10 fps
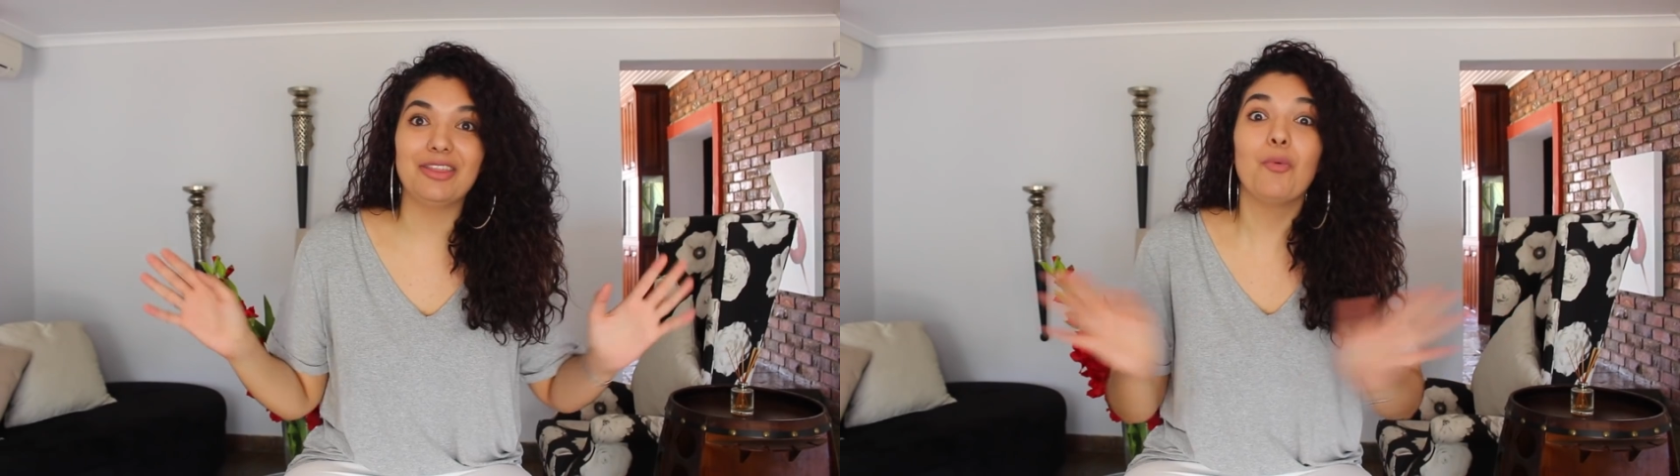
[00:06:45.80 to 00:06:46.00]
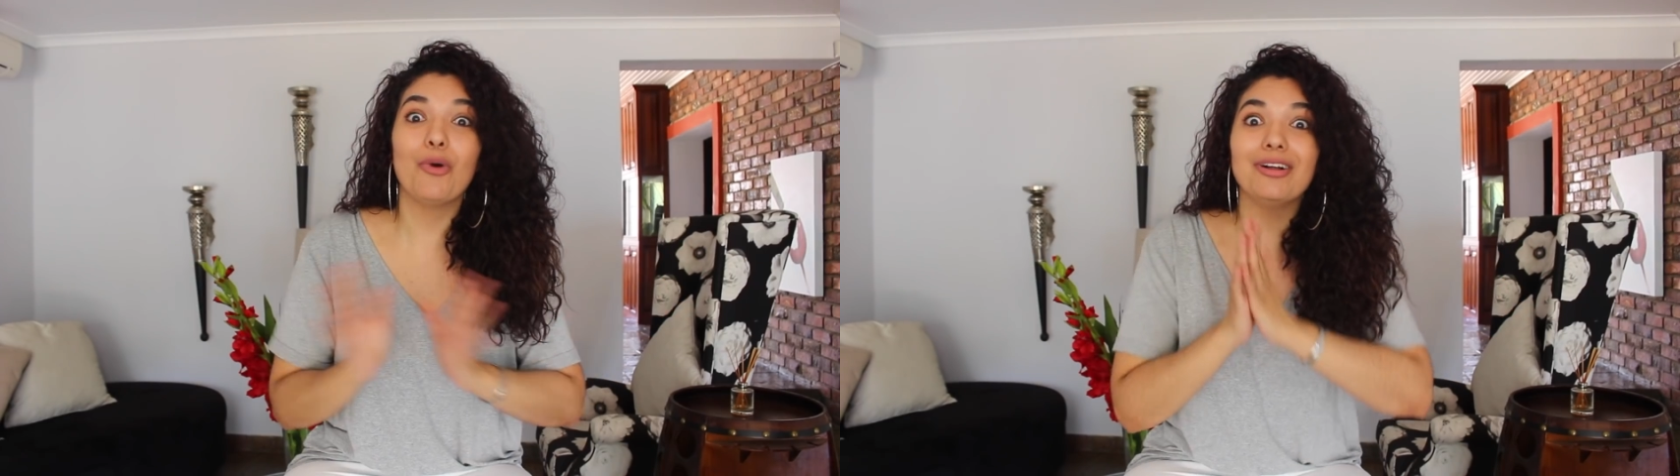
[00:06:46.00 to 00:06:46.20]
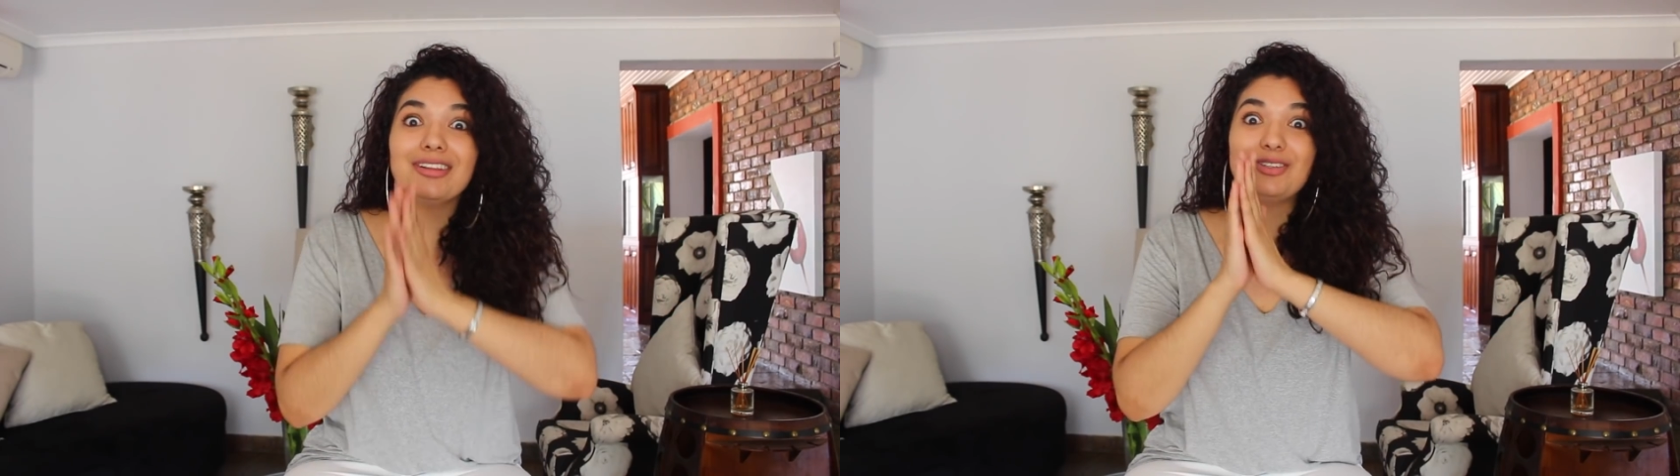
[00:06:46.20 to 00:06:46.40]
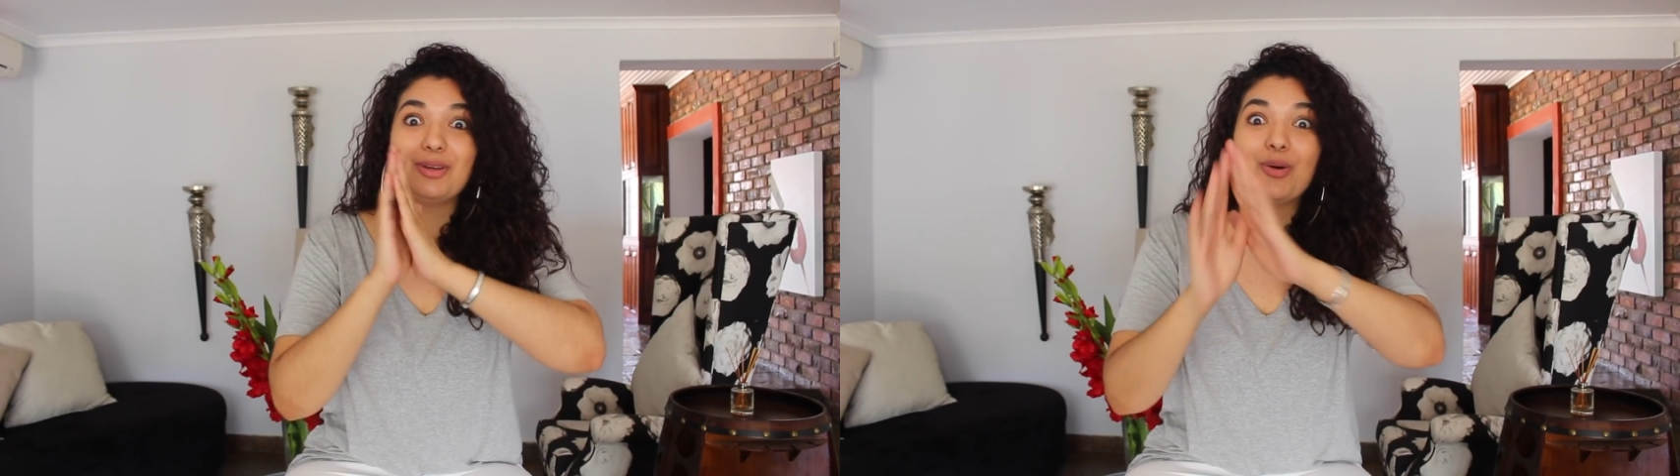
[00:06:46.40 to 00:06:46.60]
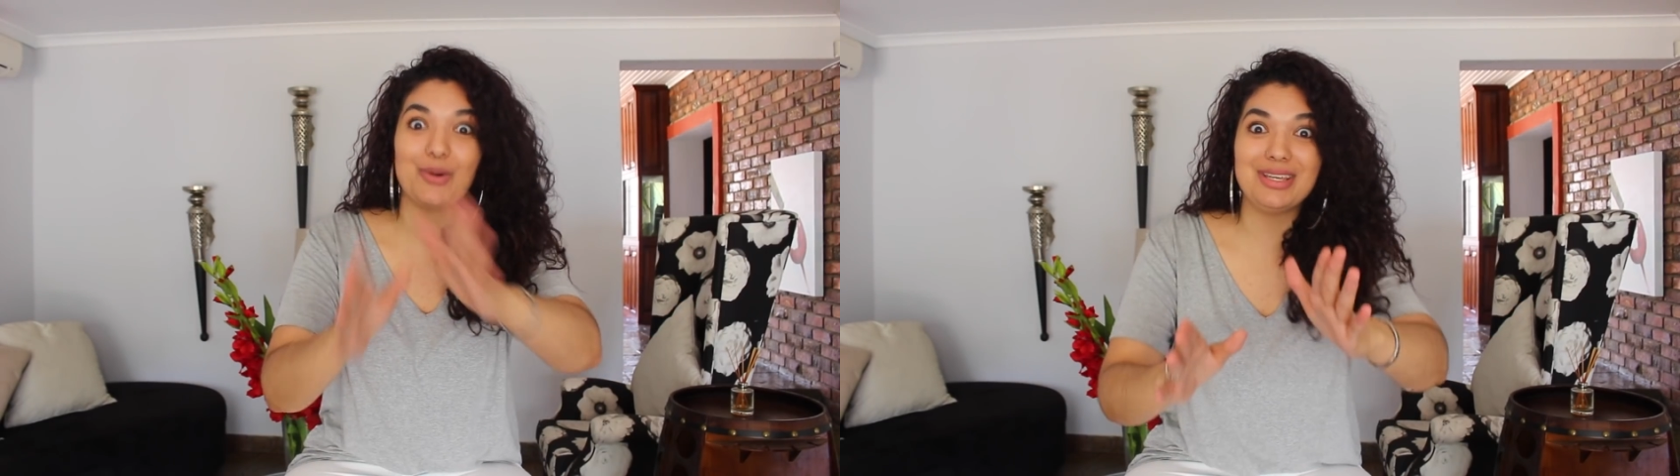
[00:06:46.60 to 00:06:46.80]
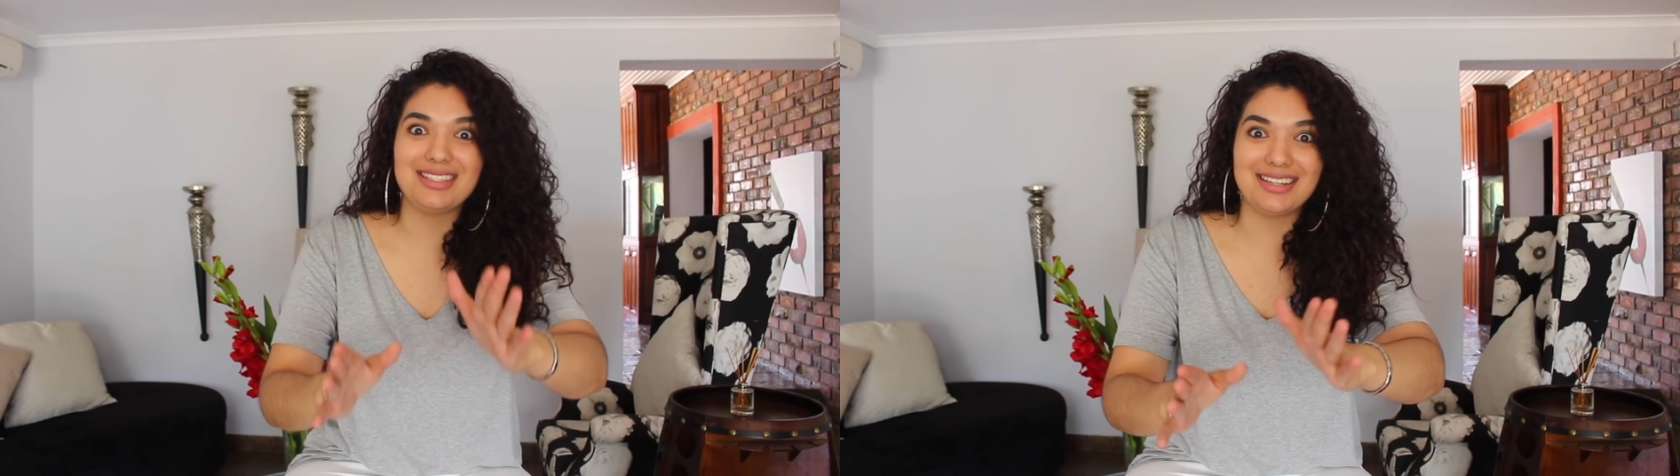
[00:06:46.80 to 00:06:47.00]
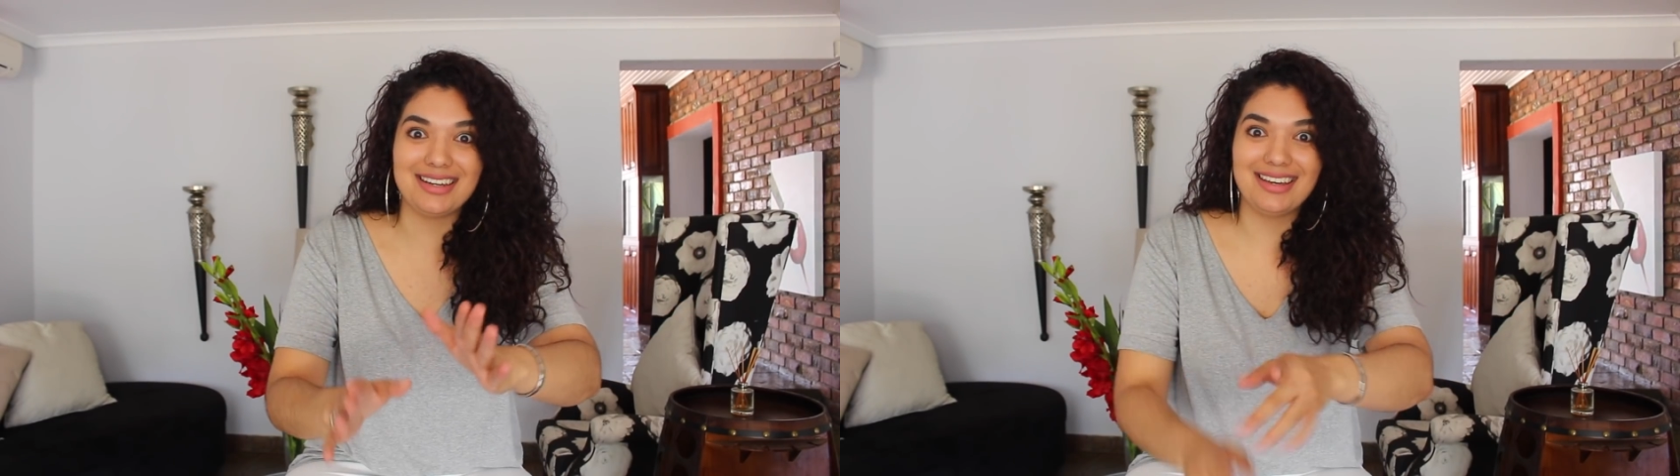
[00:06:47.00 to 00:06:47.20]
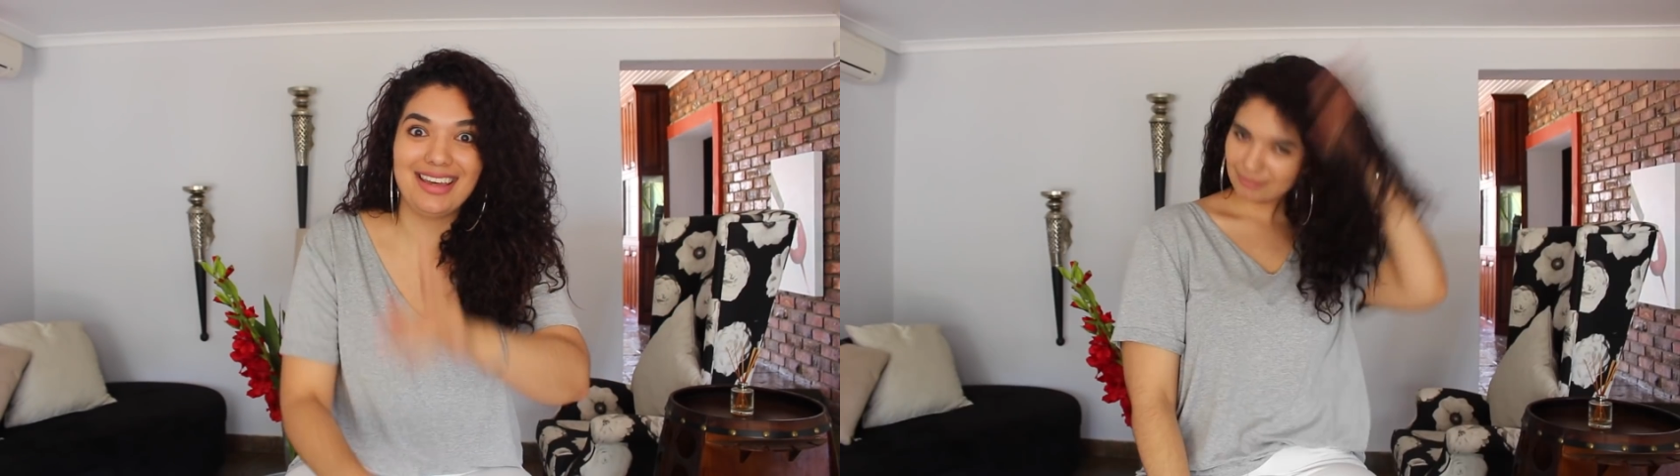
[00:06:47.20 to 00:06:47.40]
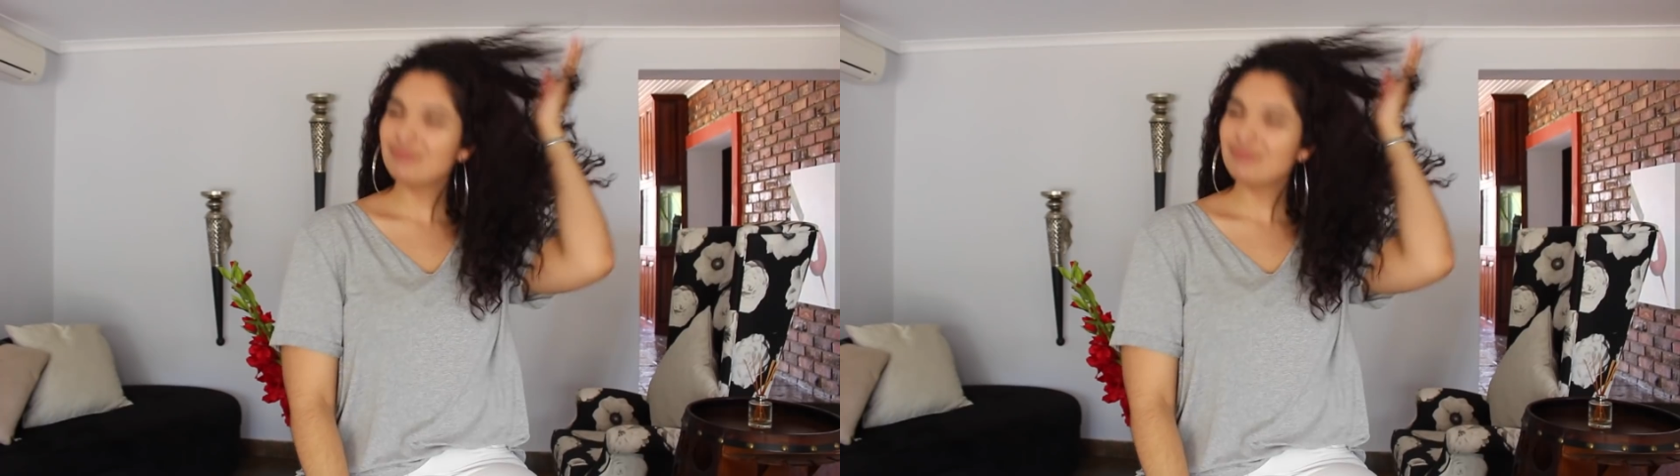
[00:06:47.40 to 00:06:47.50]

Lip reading: The world is your oyster.